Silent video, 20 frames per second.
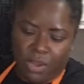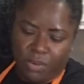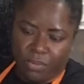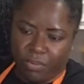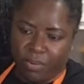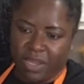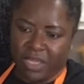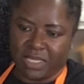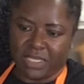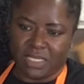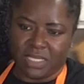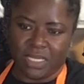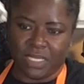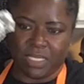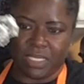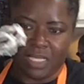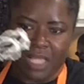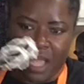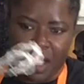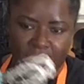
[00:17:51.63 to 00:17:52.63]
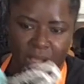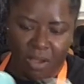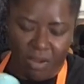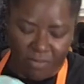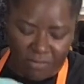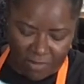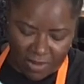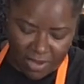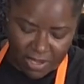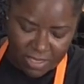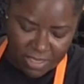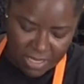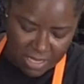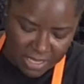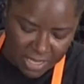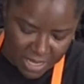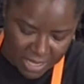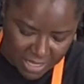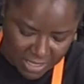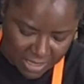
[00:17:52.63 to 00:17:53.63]
rinse this off or anything
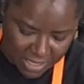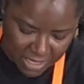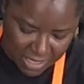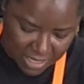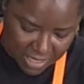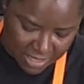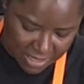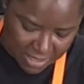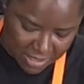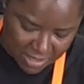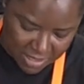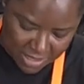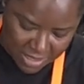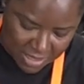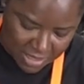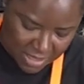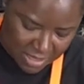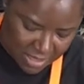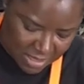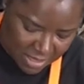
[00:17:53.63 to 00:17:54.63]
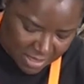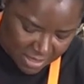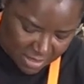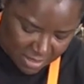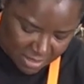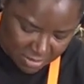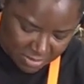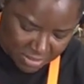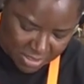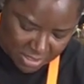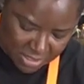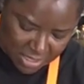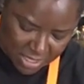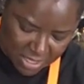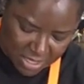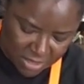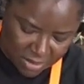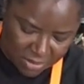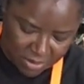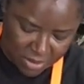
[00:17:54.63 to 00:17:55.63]
like that. I'm just
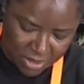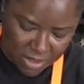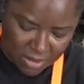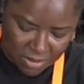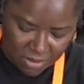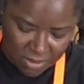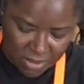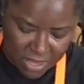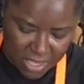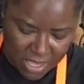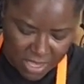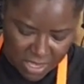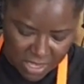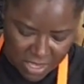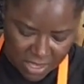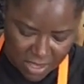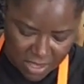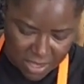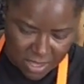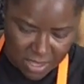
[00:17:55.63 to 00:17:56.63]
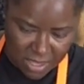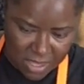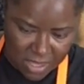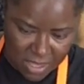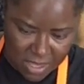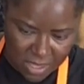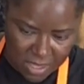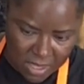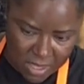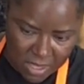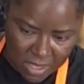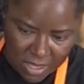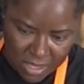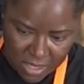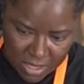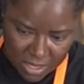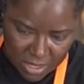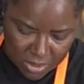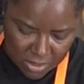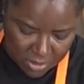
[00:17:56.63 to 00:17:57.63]
going to go ahead,
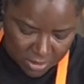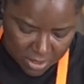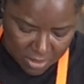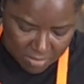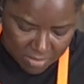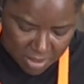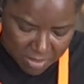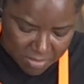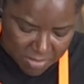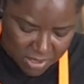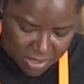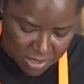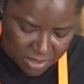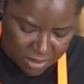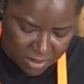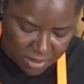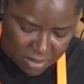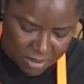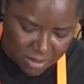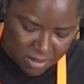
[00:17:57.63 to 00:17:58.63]
cream my butter.